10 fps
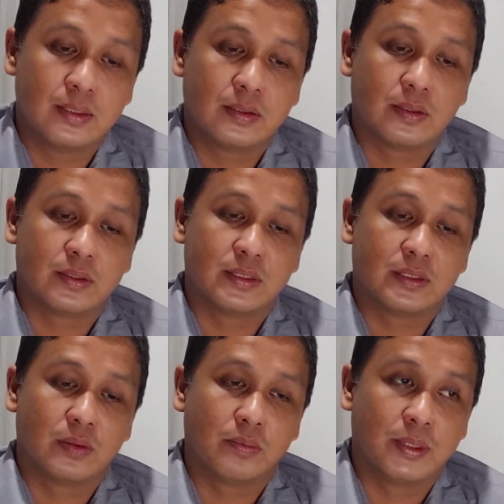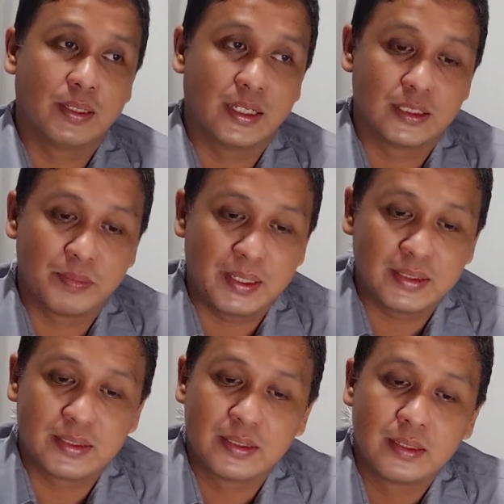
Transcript: consists of many aspects,